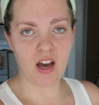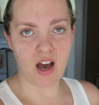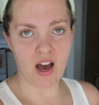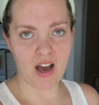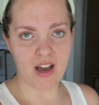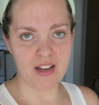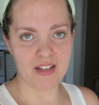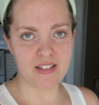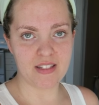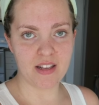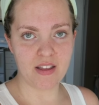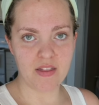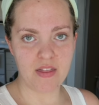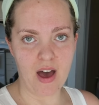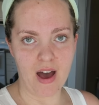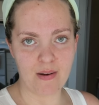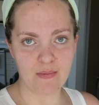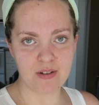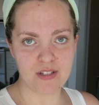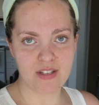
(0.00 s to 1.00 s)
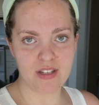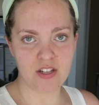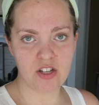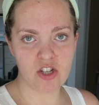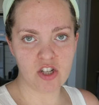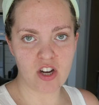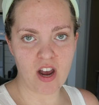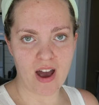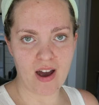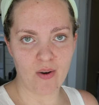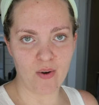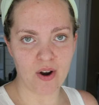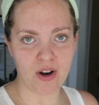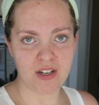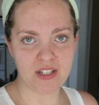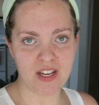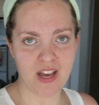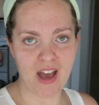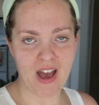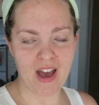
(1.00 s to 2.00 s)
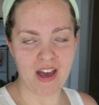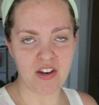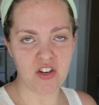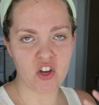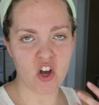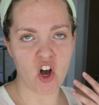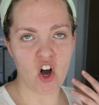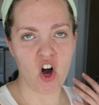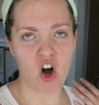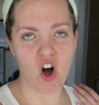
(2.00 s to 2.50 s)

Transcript: Guys, that was the shower to end